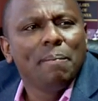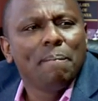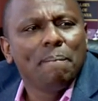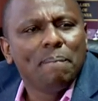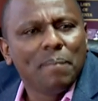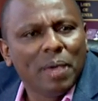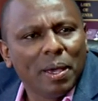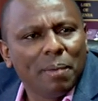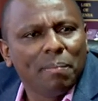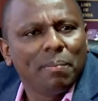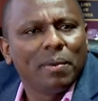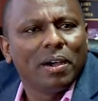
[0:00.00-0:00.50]

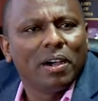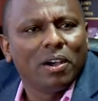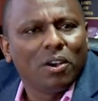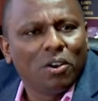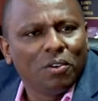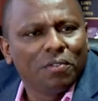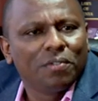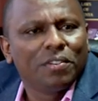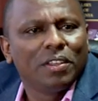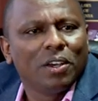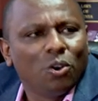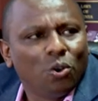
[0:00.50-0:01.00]
member
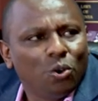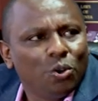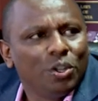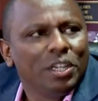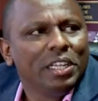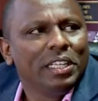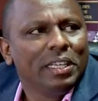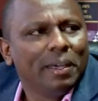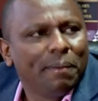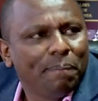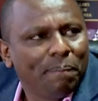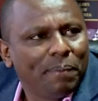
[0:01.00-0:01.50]
of the
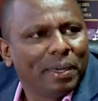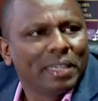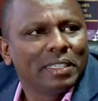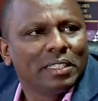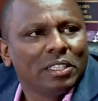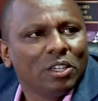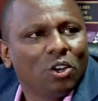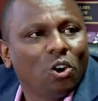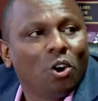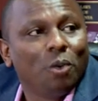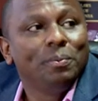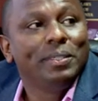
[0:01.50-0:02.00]
ODM
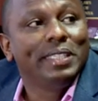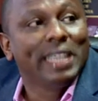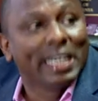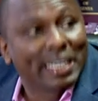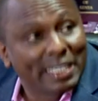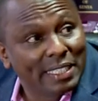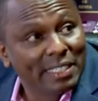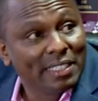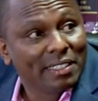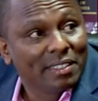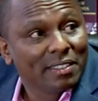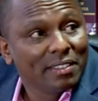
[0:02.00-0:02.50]
party
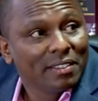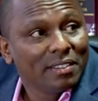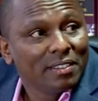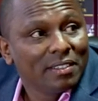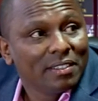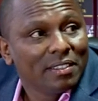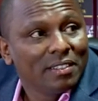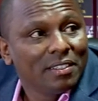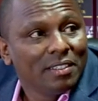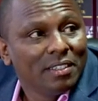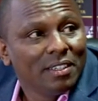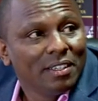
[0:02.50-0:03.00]
objecting
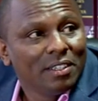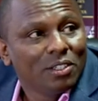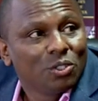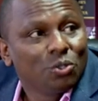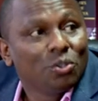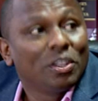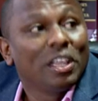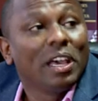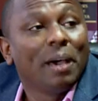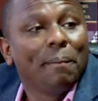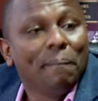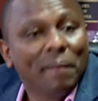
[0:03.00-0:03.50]

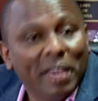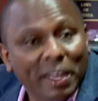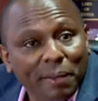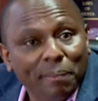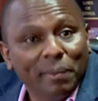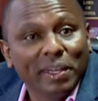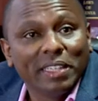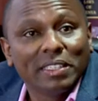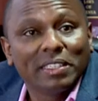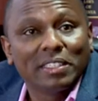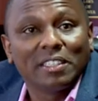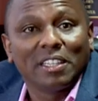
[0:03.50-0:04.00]
to the
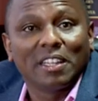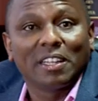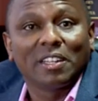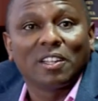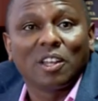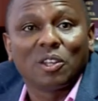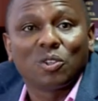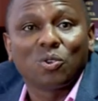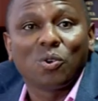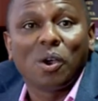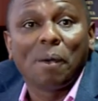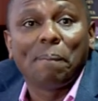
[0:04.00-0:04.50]
amendments
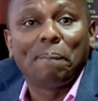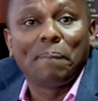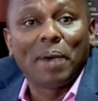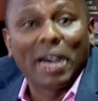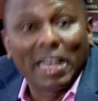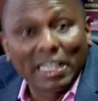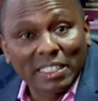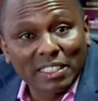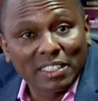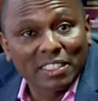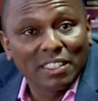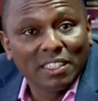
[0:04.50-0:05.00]
that were
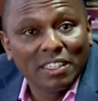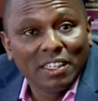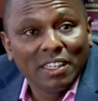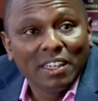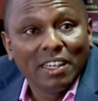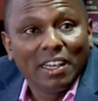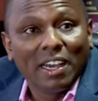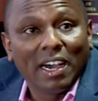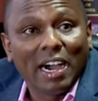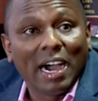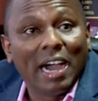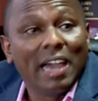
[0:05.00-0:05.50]
passed
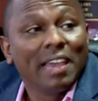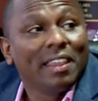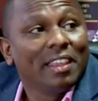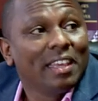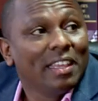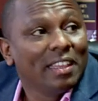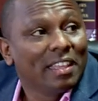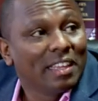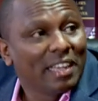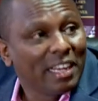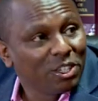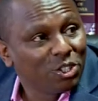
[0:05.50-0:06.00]
either
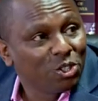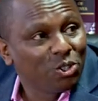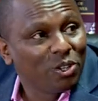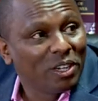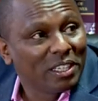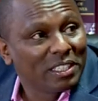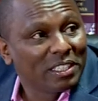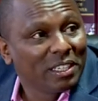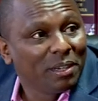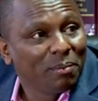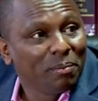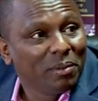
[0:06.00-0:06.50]
in the
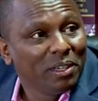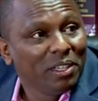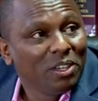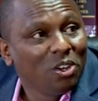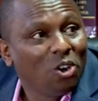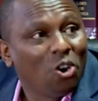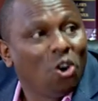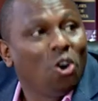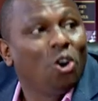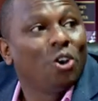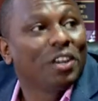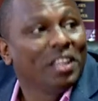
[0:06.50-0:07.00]
National Assembly
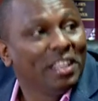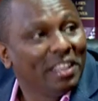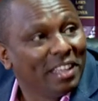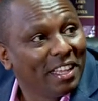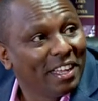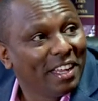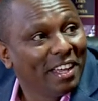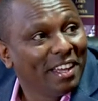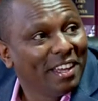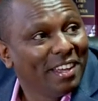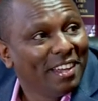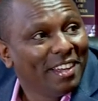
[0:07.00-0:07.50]
or in
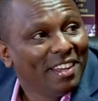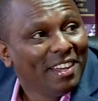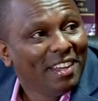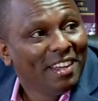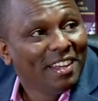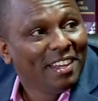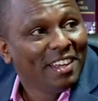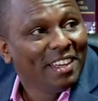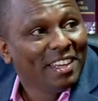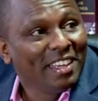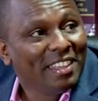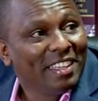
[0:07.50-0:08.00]
the,
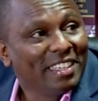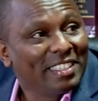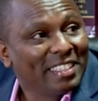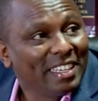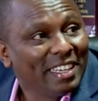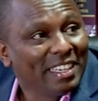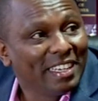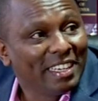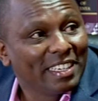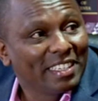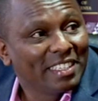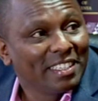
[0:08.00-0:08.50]
in the
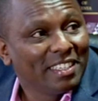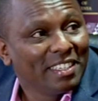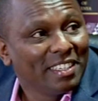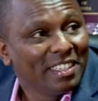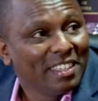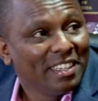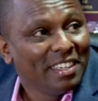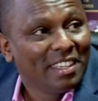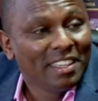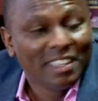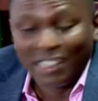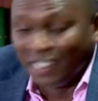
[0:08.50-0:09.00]
Senate.
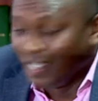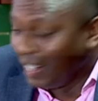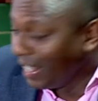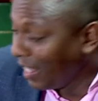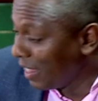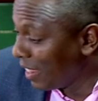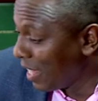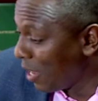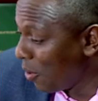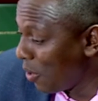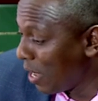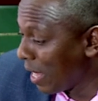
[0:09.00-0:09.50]

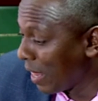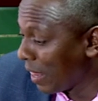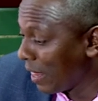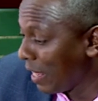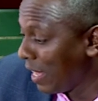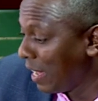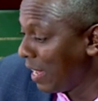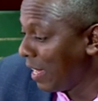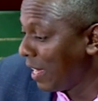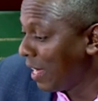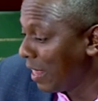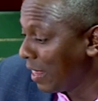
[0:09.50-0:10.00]
Neither were
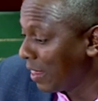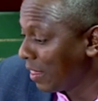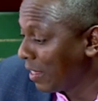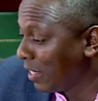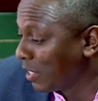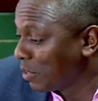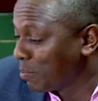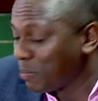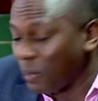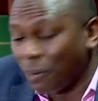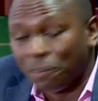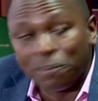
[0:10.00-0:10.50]
there
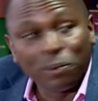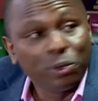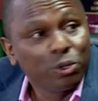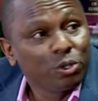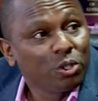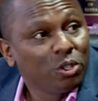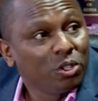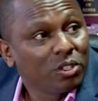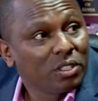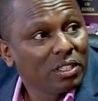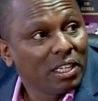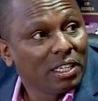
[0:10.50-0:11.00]
these
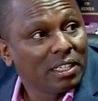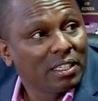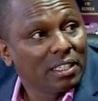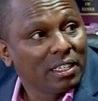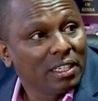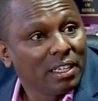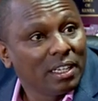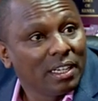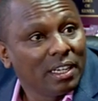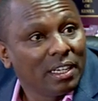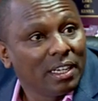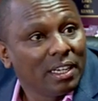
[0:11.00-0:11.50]
proposals that
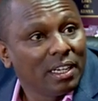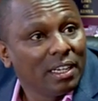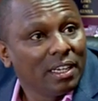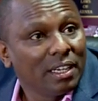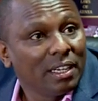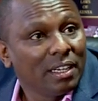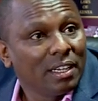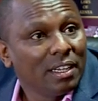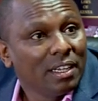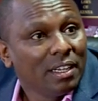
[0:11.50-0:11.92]
uh,